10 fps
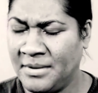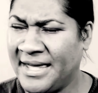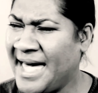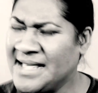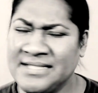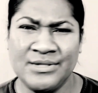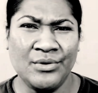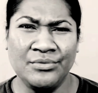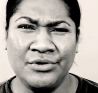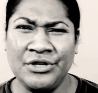cats
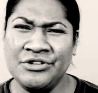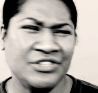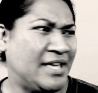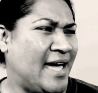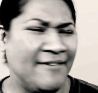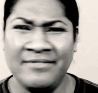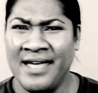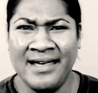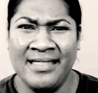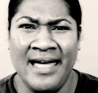don't usually have
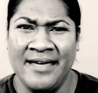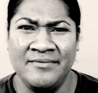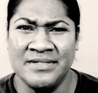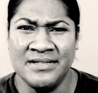9 lives.